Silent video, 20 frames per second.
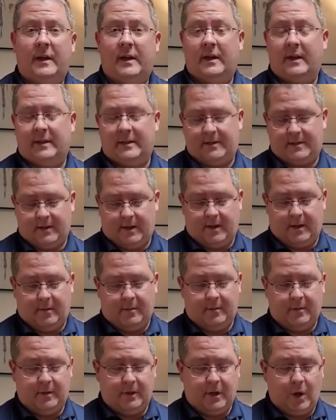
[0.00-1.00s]
It's
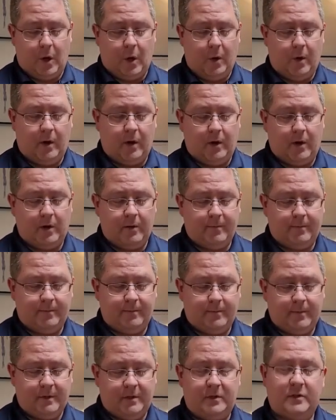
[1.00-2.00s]
lower
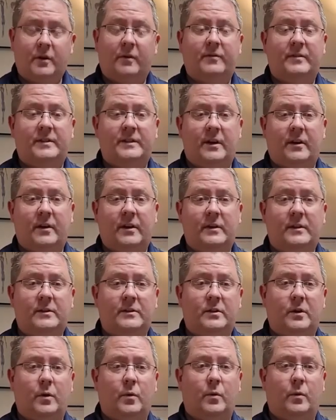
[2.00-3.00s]
surface area,
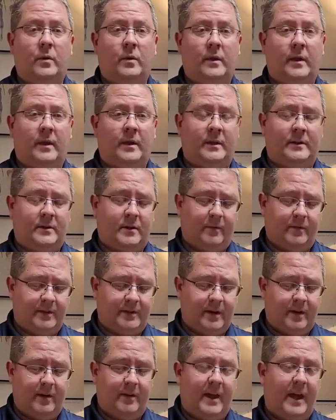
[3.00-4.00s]
so the
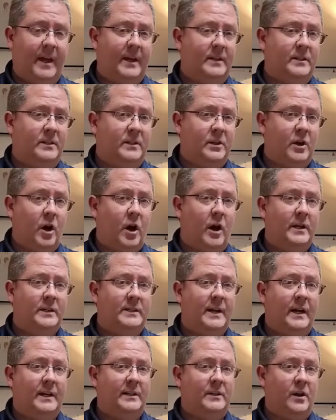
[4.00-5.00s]
surface area that is
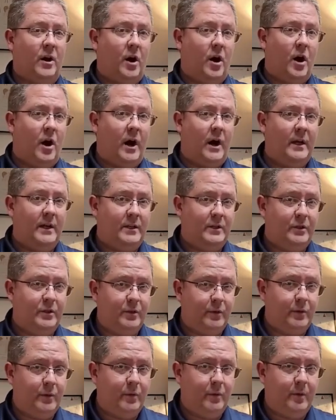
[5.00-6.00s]
contacted
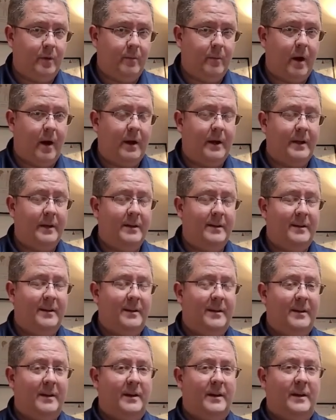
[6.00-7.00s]
onto the body
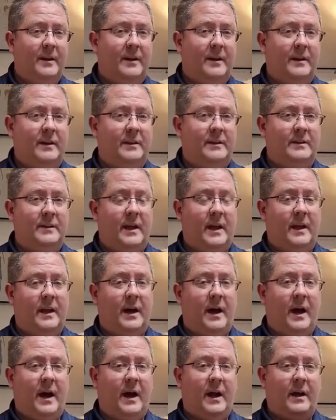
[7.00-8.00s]
is at a
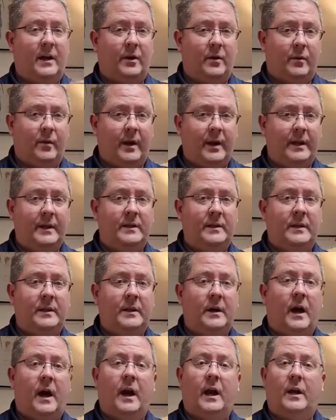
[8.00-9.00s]
higher rate,
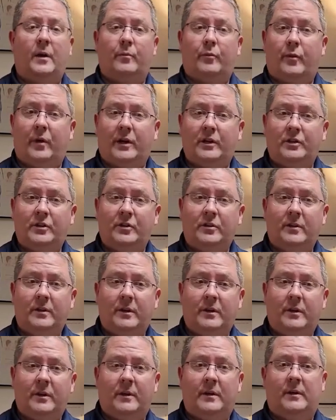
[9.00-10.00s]
higher pressure.
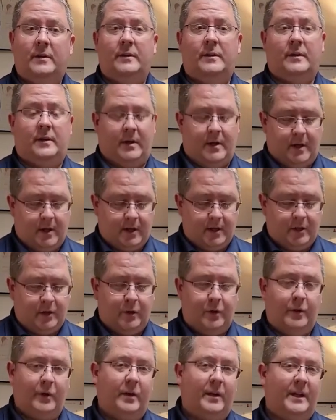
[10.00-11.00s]
So
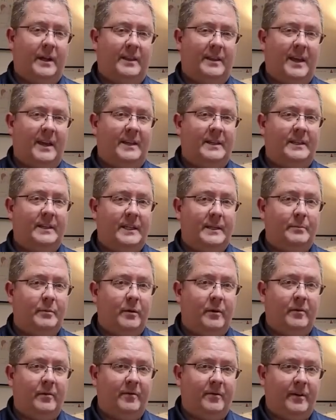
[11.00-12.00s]
you're going to get that
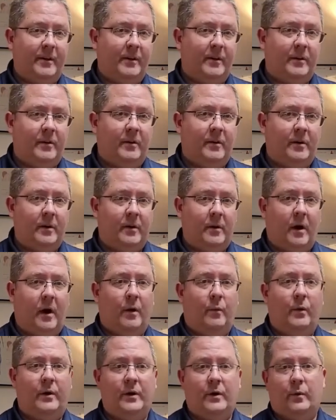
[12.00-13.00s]
deeper feel
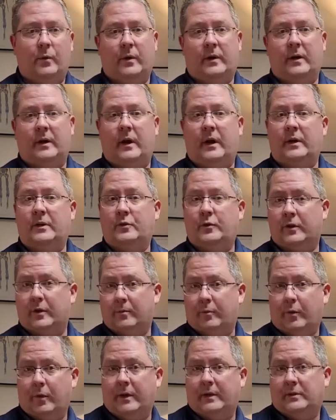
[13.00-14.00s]
when you're working on trigger
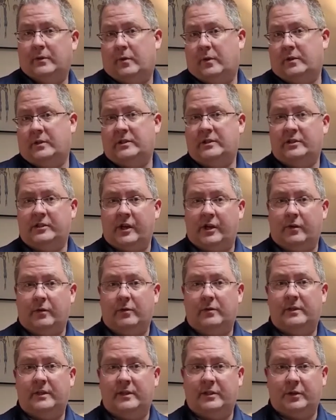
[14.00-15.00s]
points or just
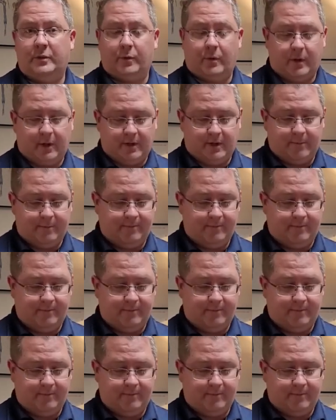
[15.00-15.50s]
general tissue work.